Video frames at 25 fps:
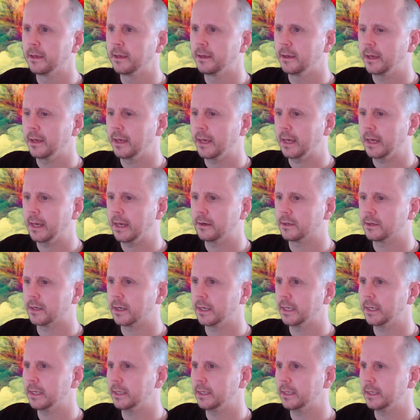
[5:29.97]
How
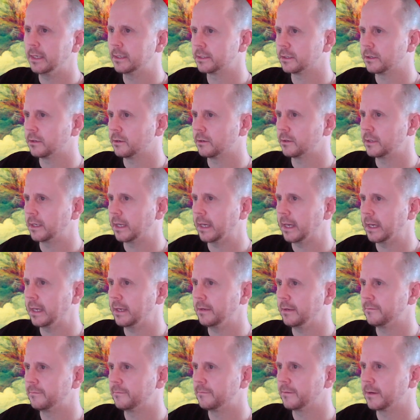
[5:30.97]
hyenas on
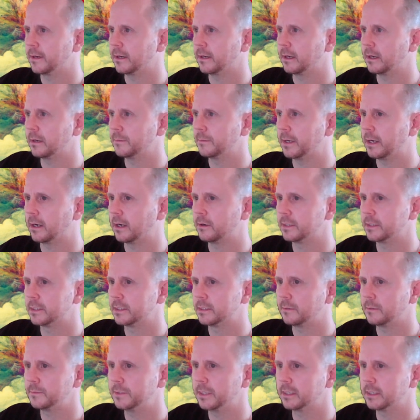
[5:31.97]
a farm are a
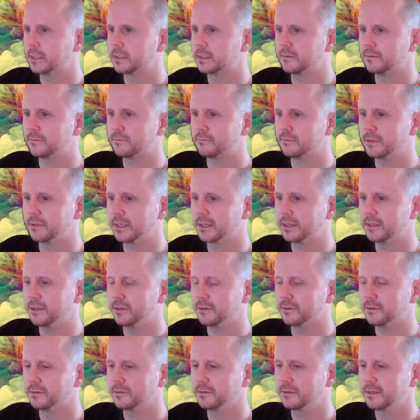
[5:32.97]
subject of
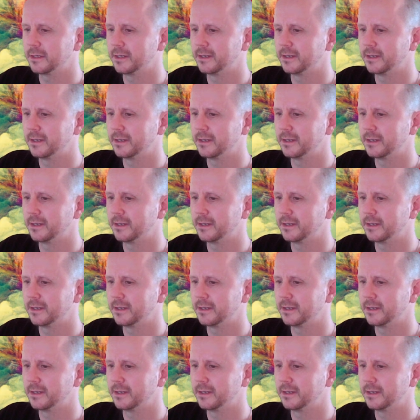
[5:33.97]
ridicule.